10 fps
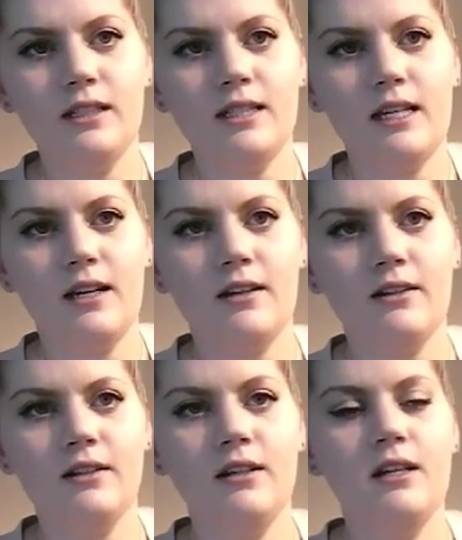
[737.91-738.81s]
it's like,
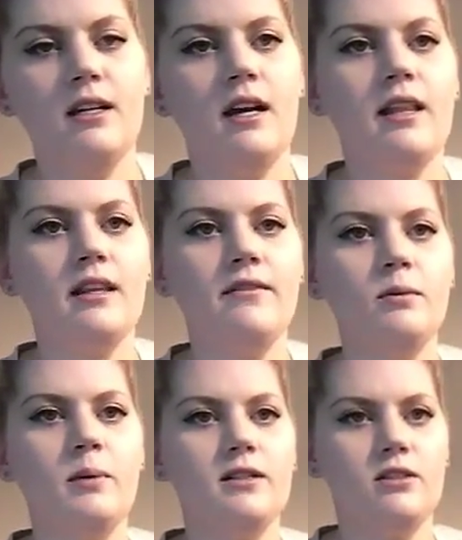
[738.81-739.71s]
I love
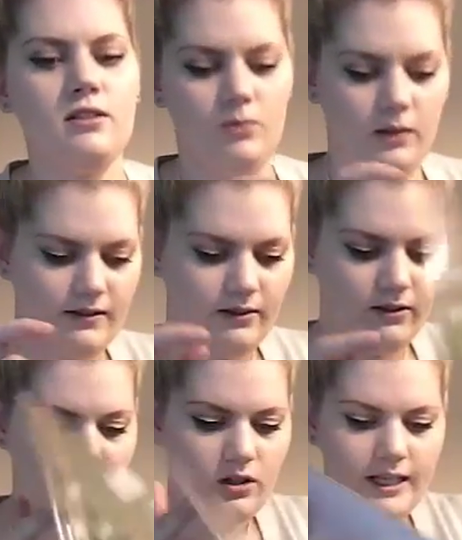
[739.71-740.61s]
the puzzles. We have a
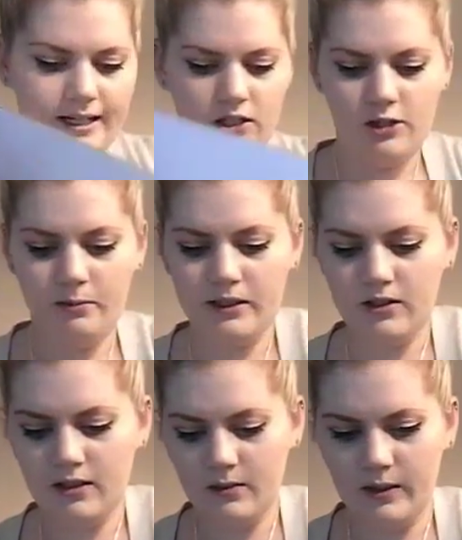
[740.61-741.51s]
little collection of
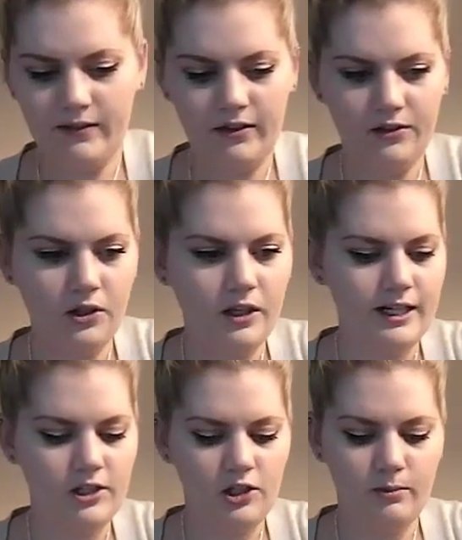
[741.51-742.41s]
puzzles and we have a little
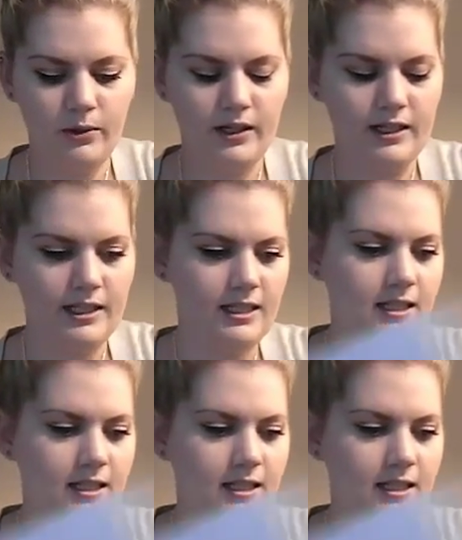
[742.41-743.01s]
collection of books.